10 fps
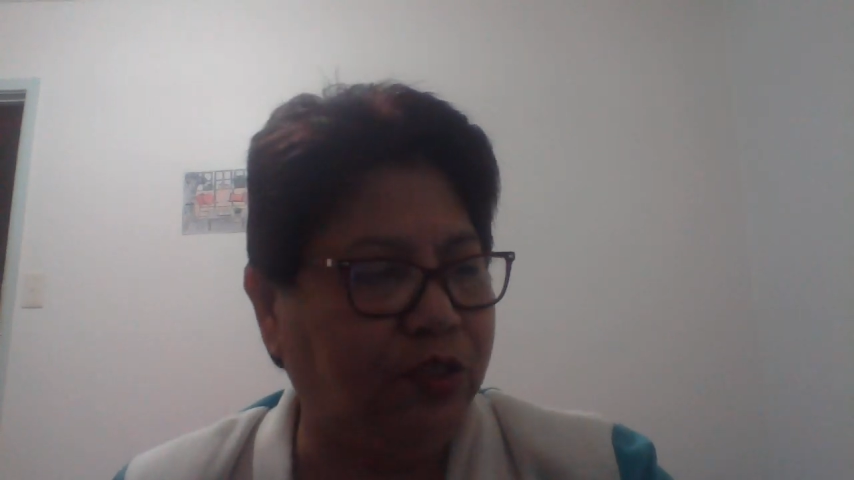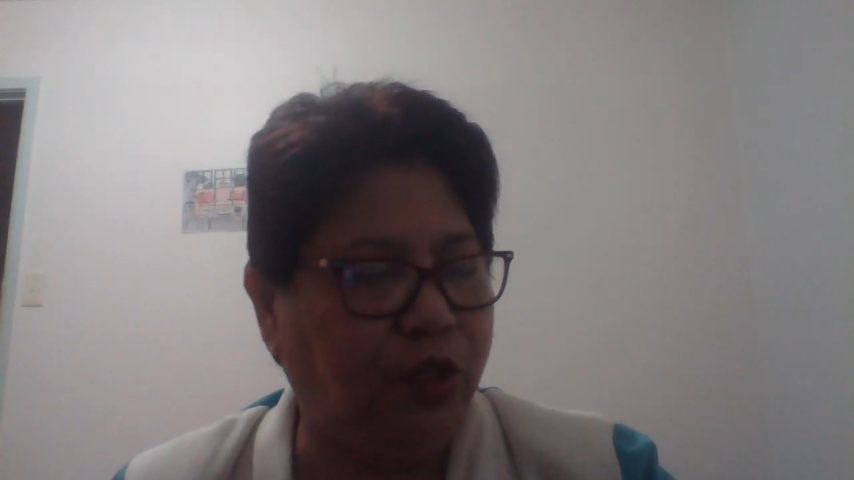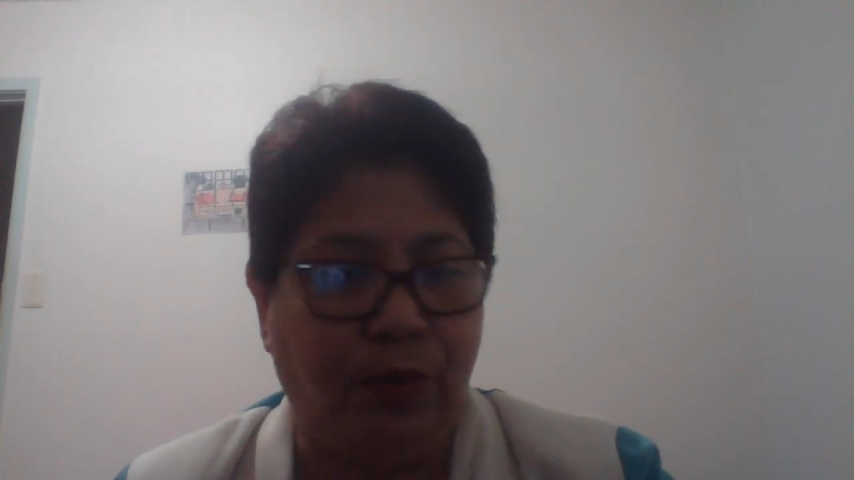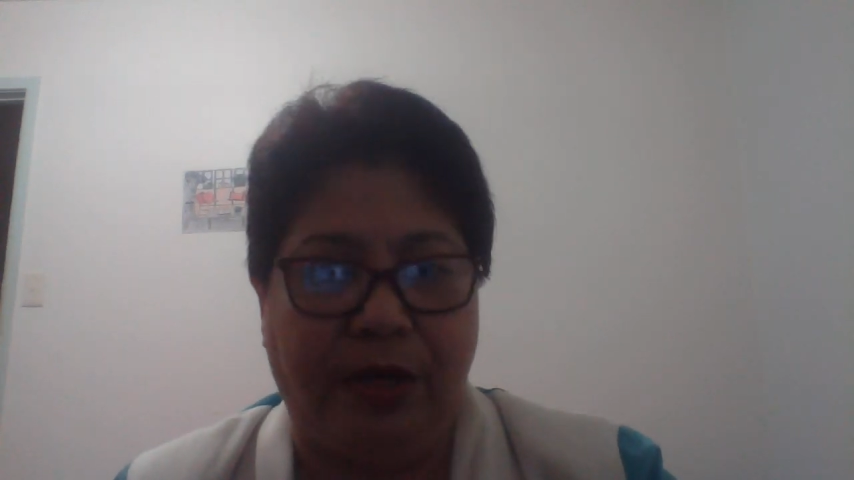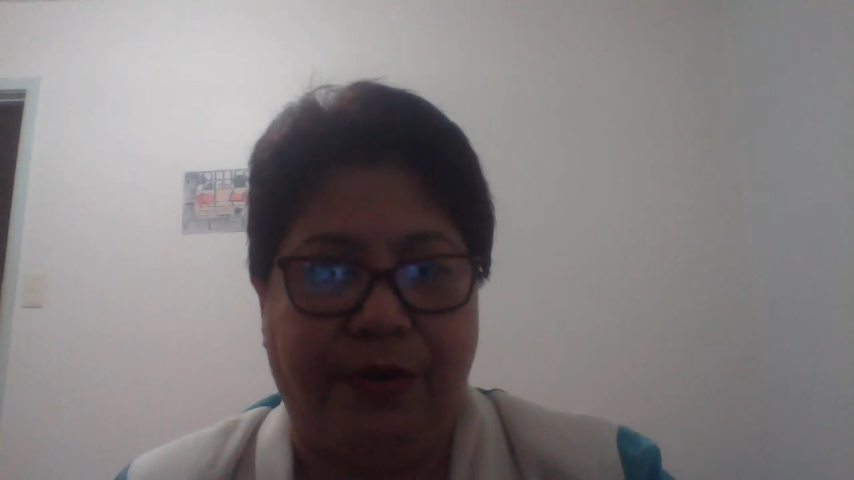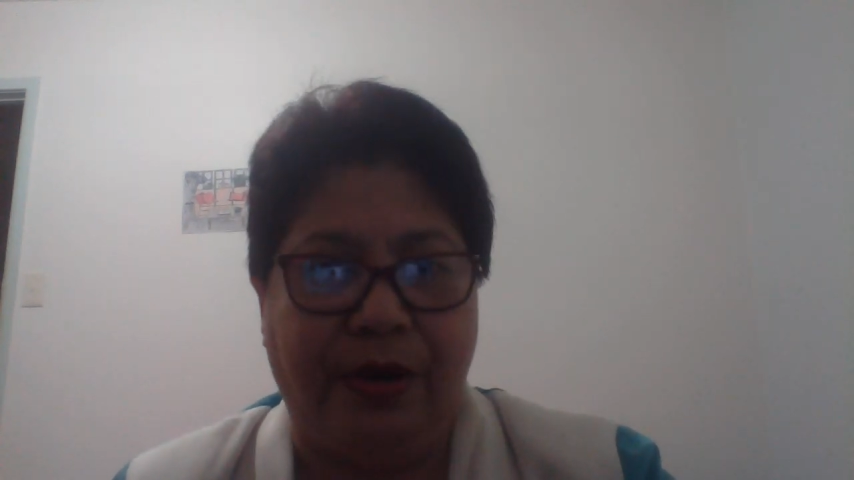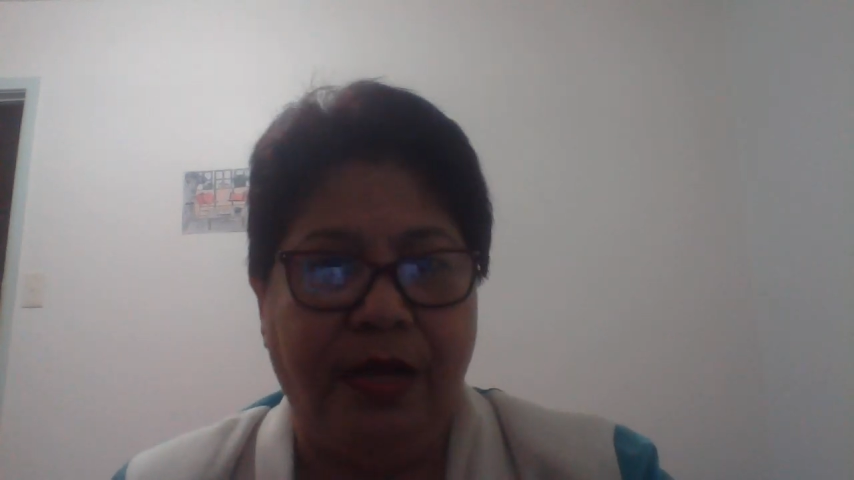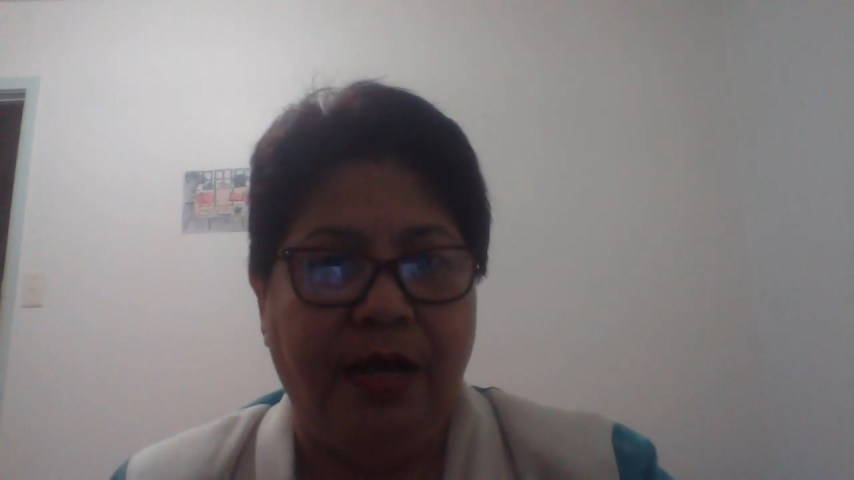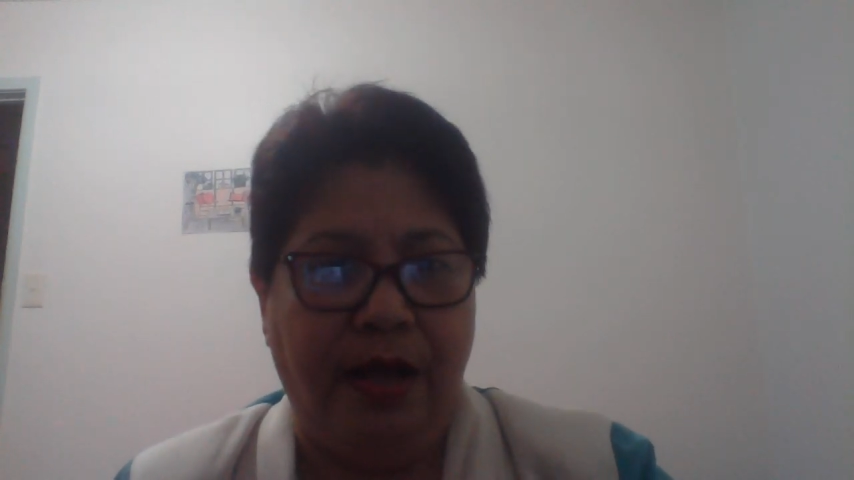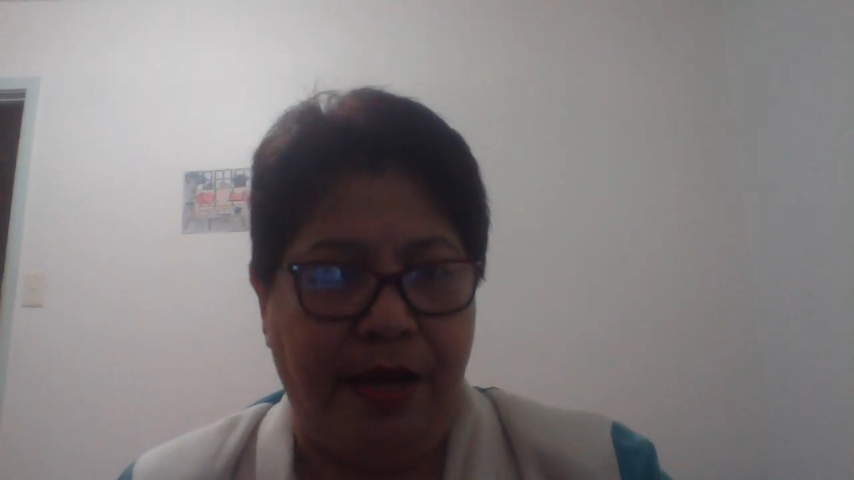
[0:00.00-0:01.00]
jeweler.
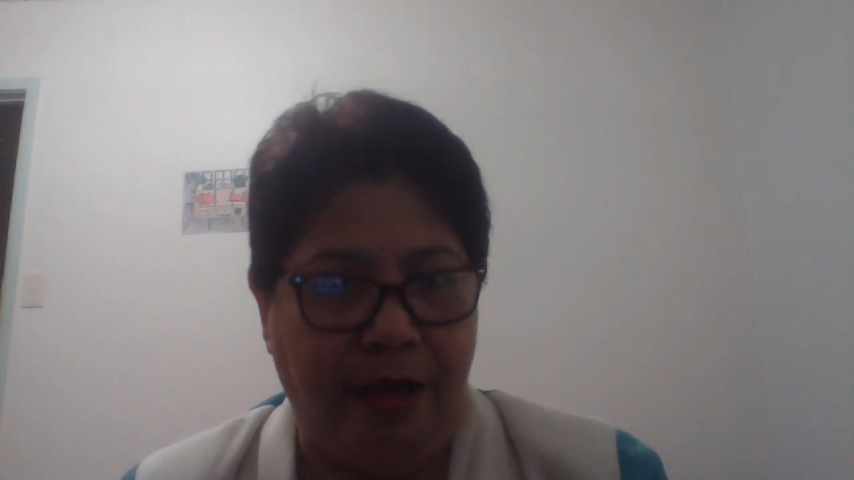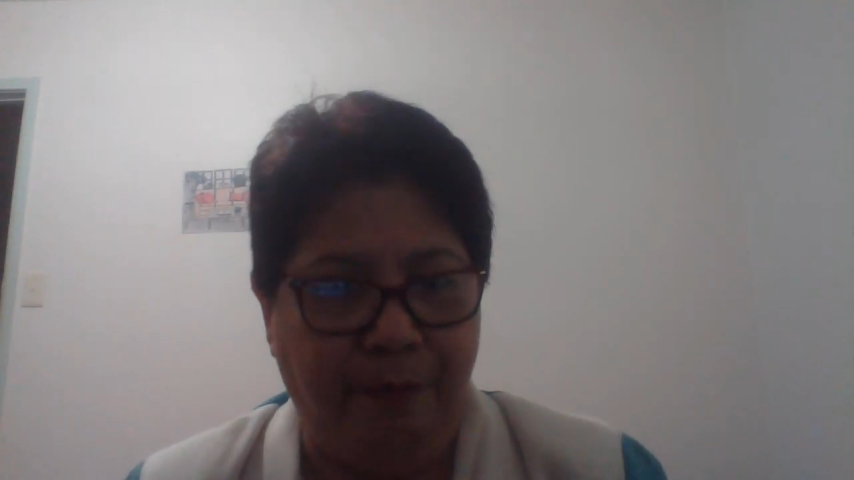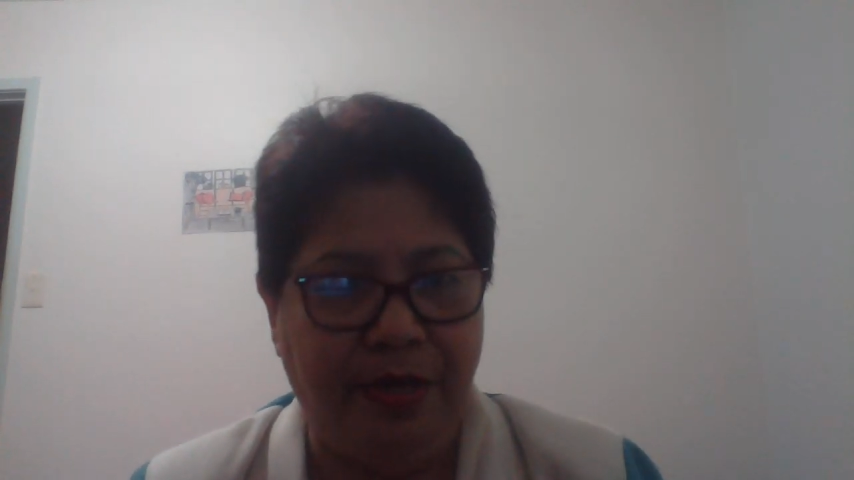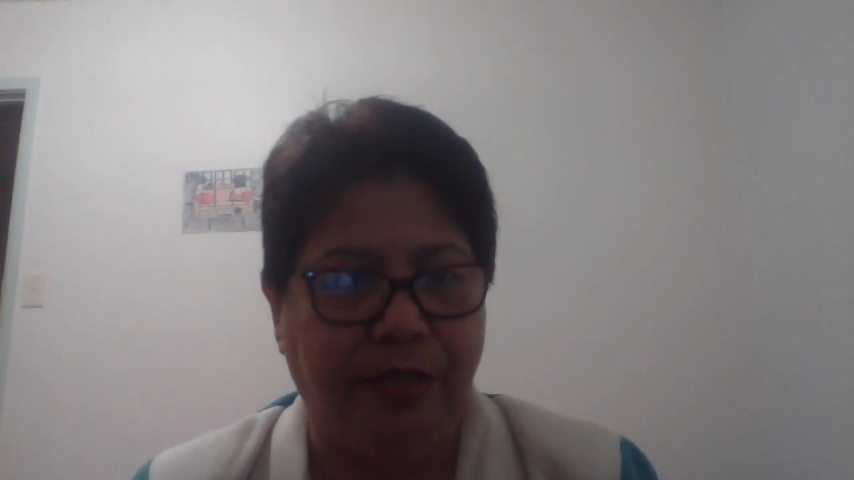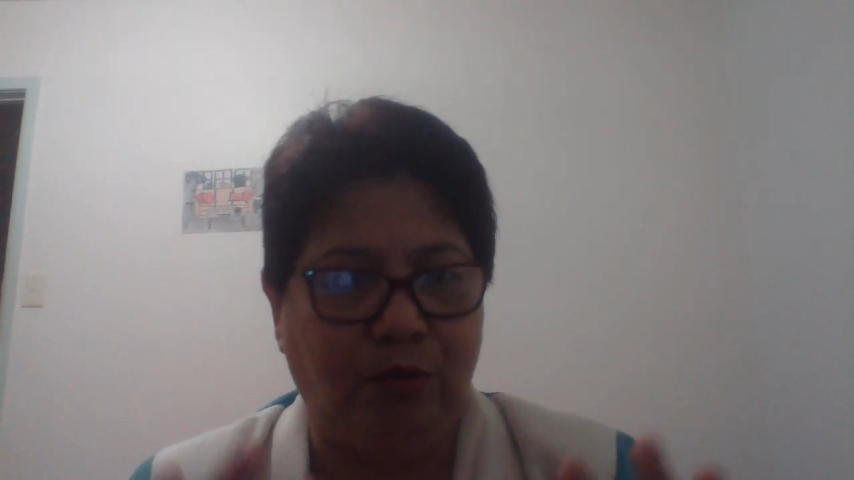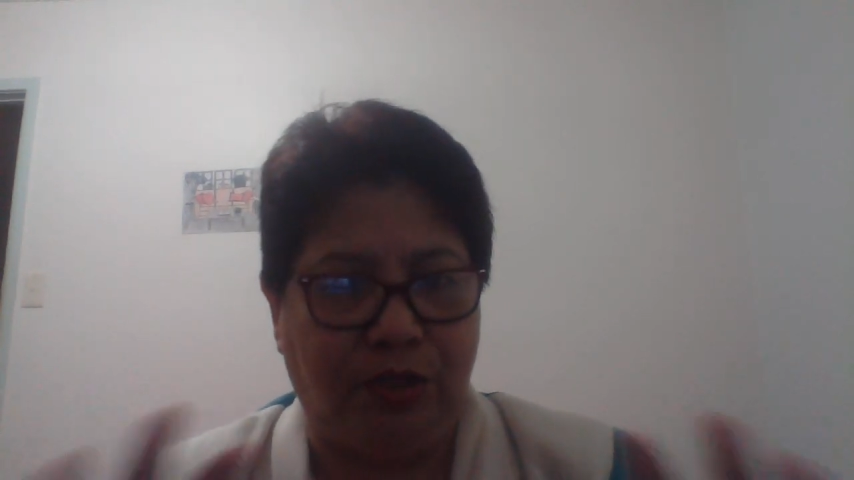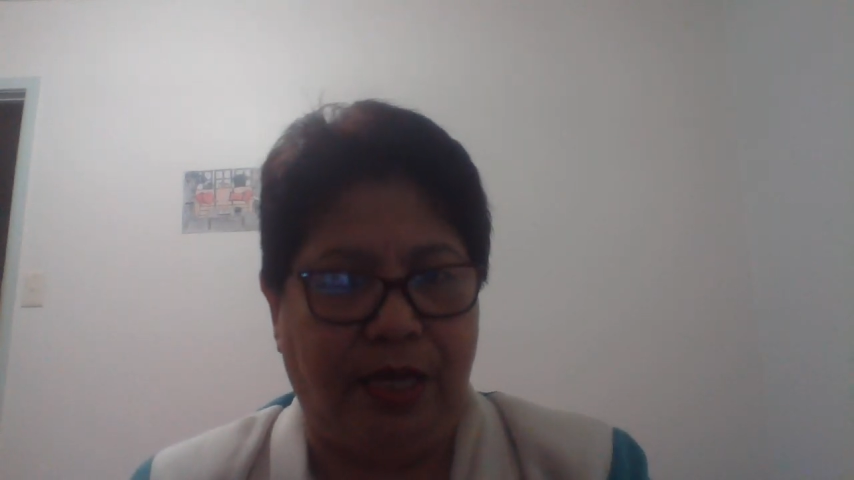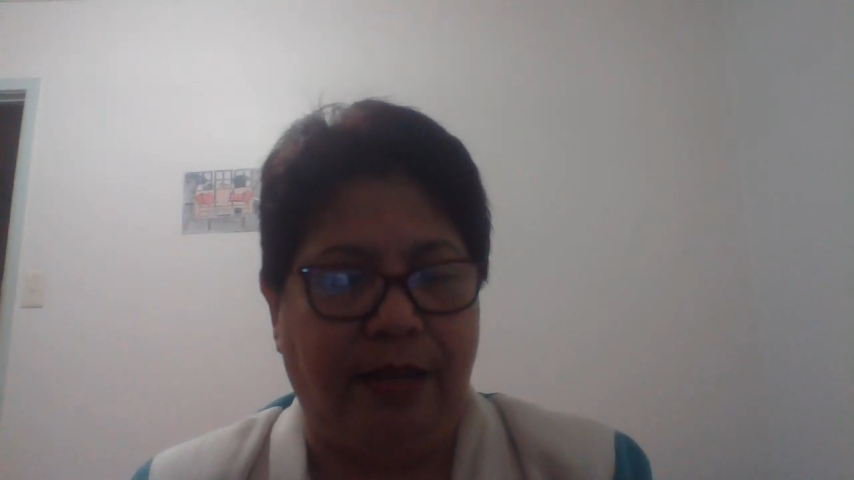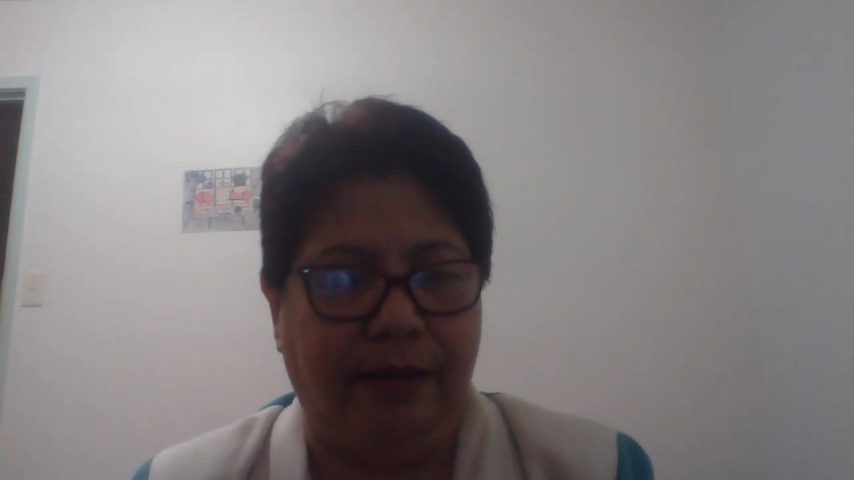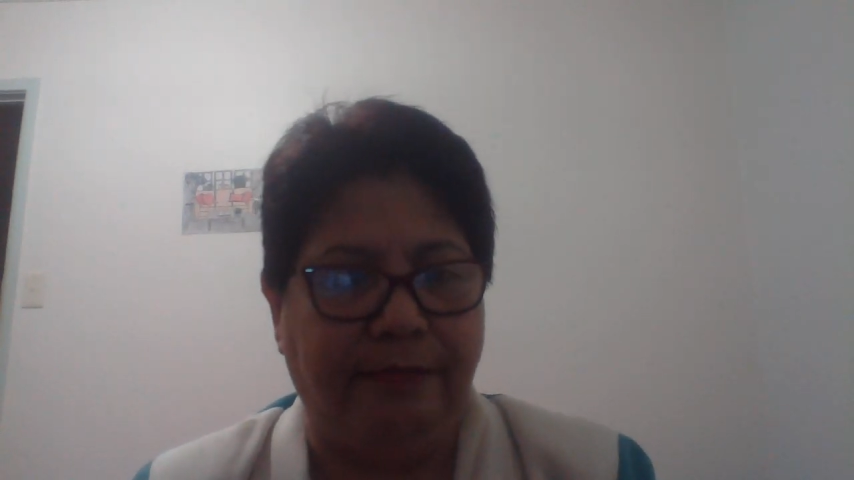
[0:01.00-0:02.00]
I am here to
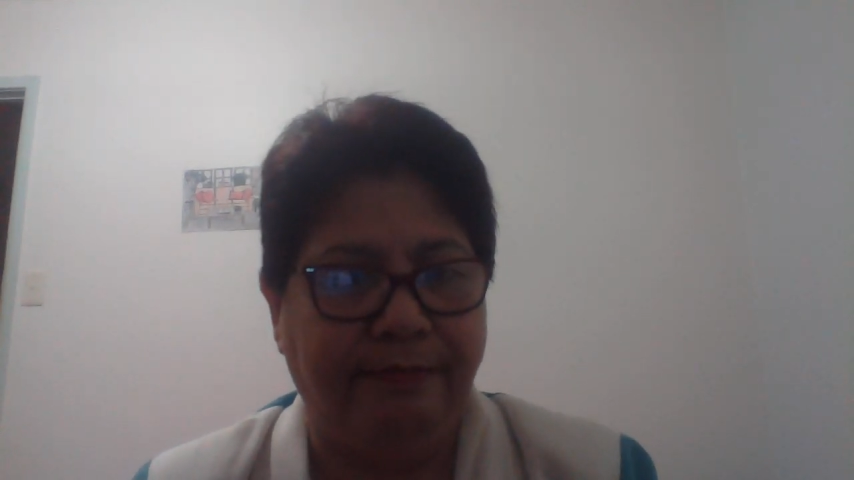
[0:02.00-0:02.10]
sell.